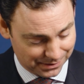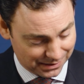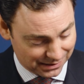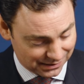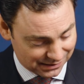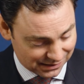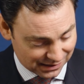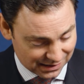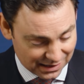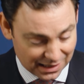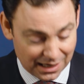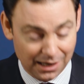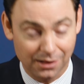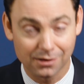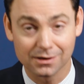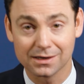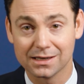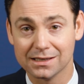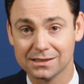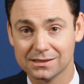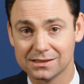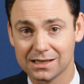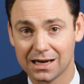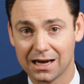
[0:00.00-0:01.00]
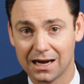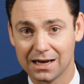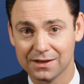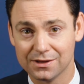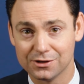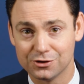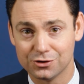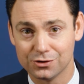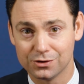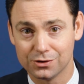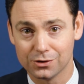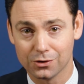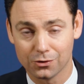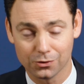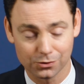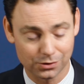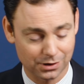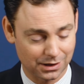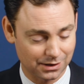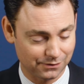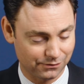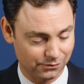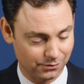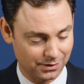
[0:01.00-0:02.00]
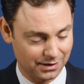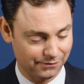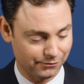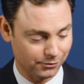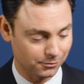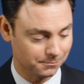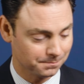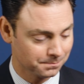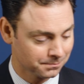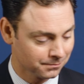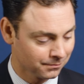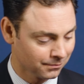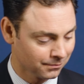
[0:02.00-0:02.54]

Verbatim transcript: mean, it's an elegant tie that you could hold on forever.